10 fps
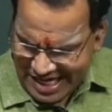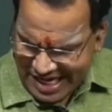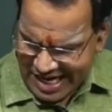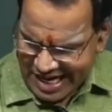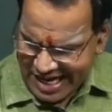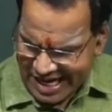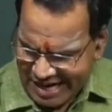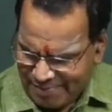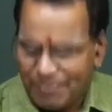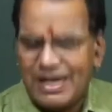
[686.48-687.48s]

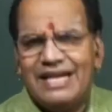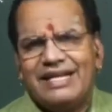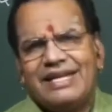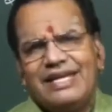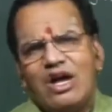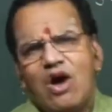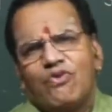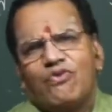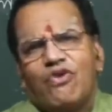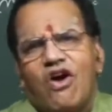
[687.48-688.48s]
Plenty
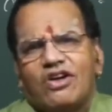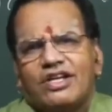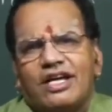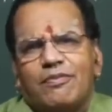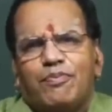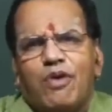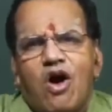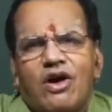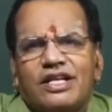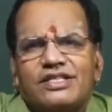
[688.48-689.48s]
of water
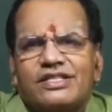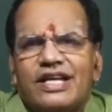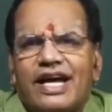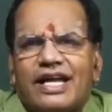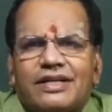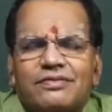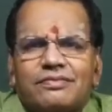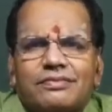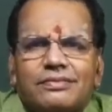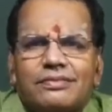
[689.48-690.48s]
pond is there.
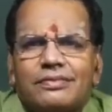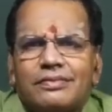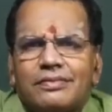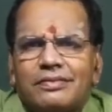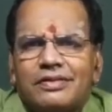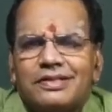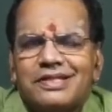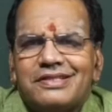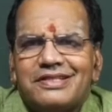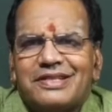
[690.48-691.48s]
This
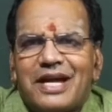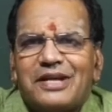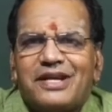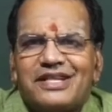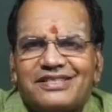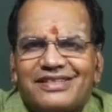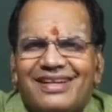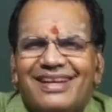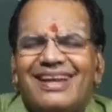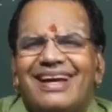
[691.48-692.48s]
is the sentence.
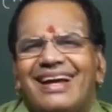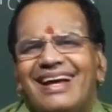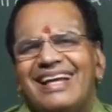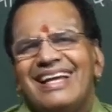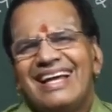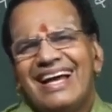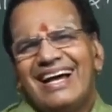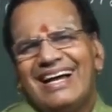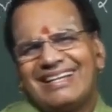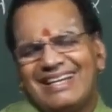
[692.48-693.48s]
A
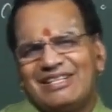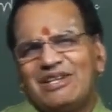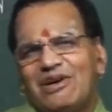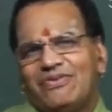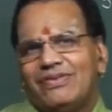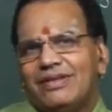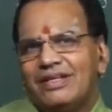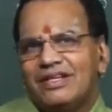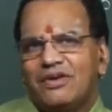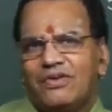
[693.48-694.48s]
kind of
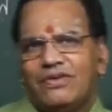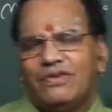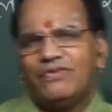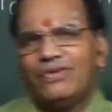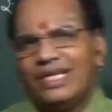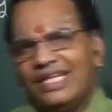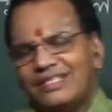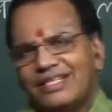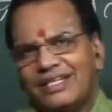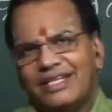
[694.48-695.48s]
a funny
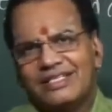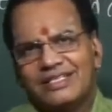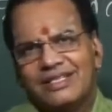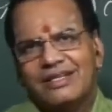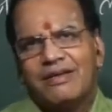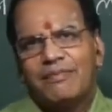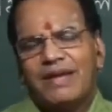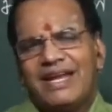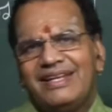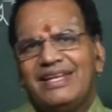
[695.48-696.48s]
sentence.
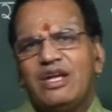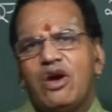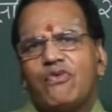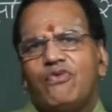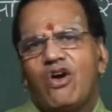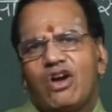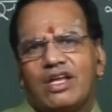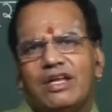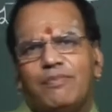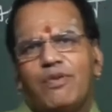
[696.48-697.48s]
Plenty of
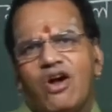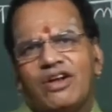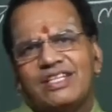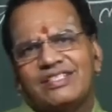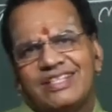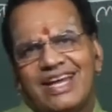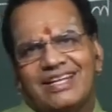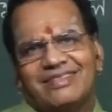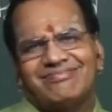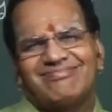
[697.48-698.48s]
water pond is there.